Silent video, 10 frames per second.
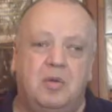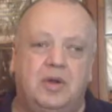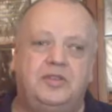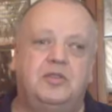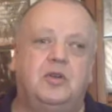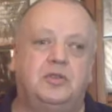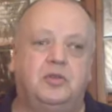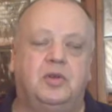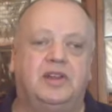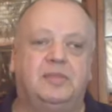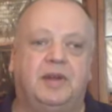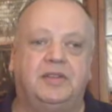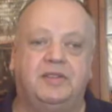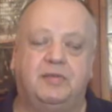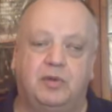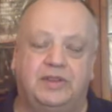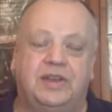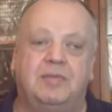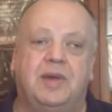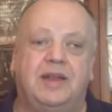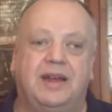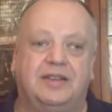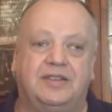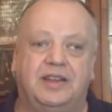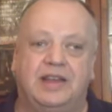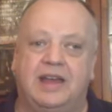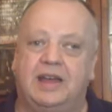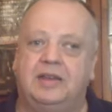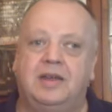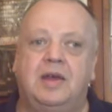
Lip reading: which are not too expensive, which I might actually get.